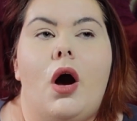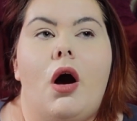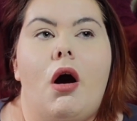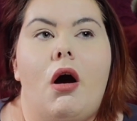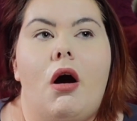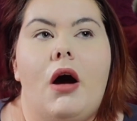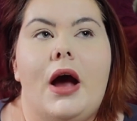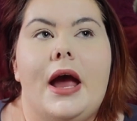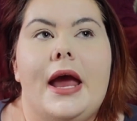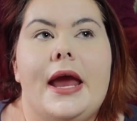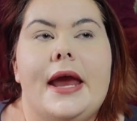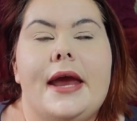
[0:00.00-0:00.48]

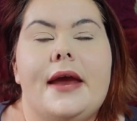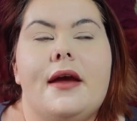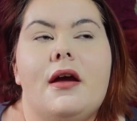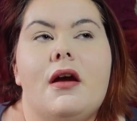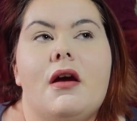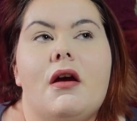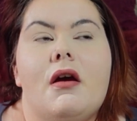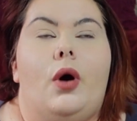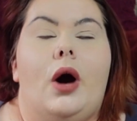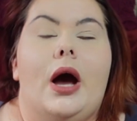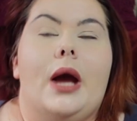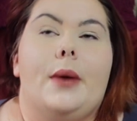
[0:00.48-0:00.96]
I
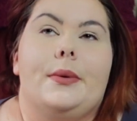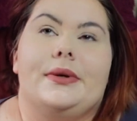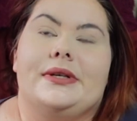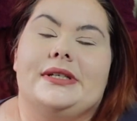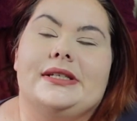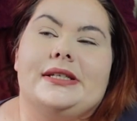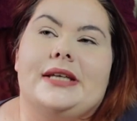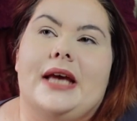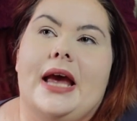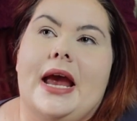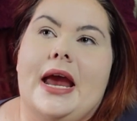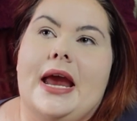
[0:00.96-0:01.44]
would
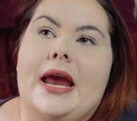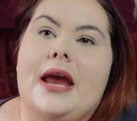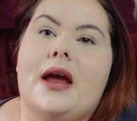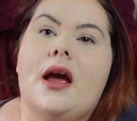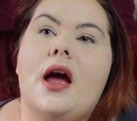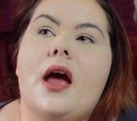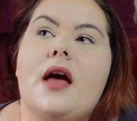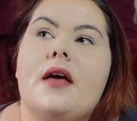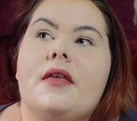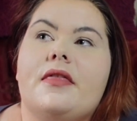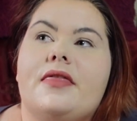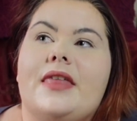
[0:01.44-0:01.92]
say
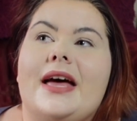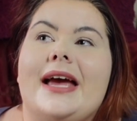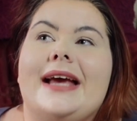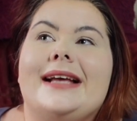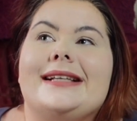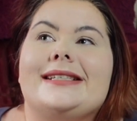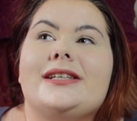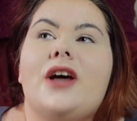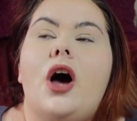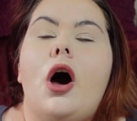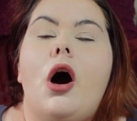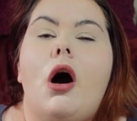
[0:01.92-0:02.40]
that
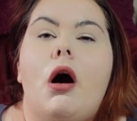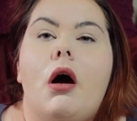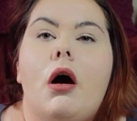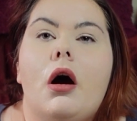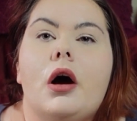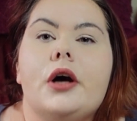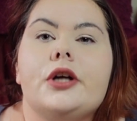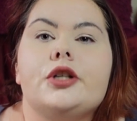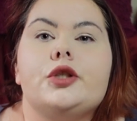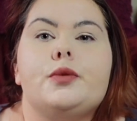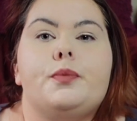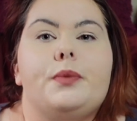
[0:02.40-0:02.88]
it's
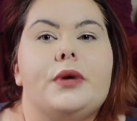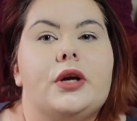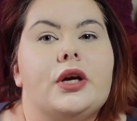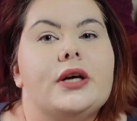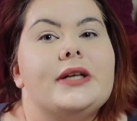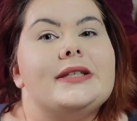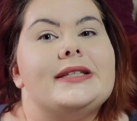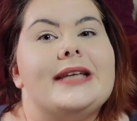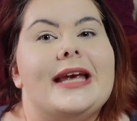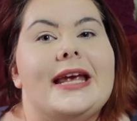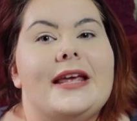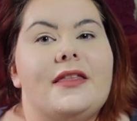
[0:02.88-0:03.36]
hard
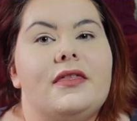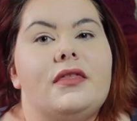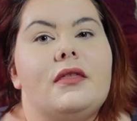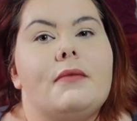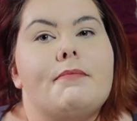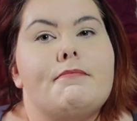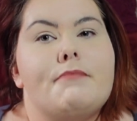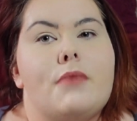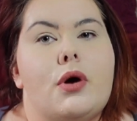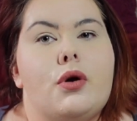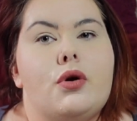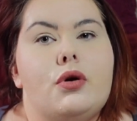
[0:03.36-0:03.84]
because in the
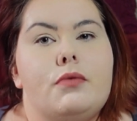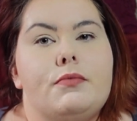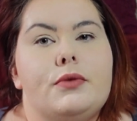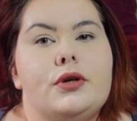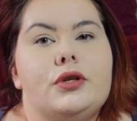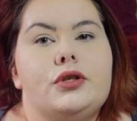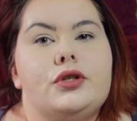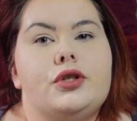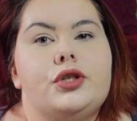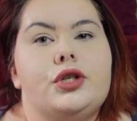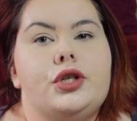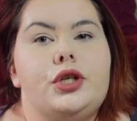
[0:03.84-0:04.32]

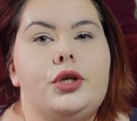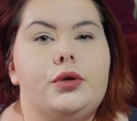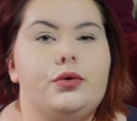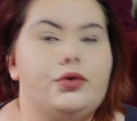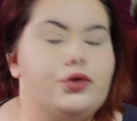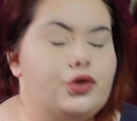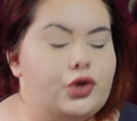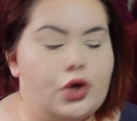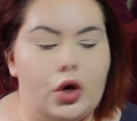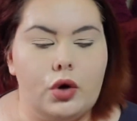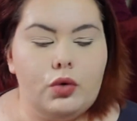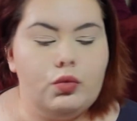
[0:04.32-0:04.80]
moment you
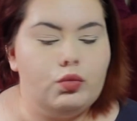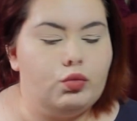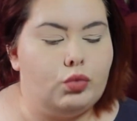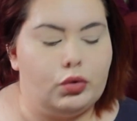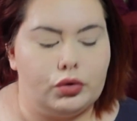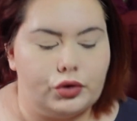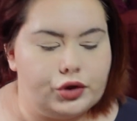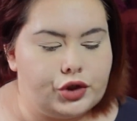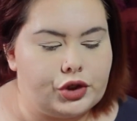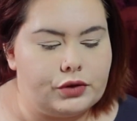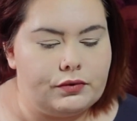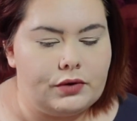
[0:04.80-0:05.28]
don't
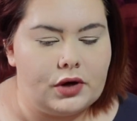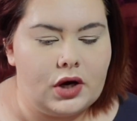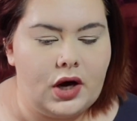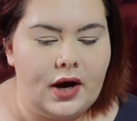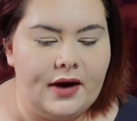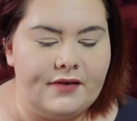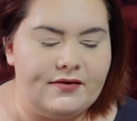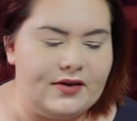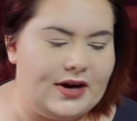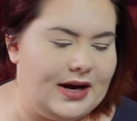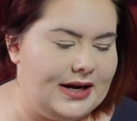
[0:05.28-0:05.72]
want to recover,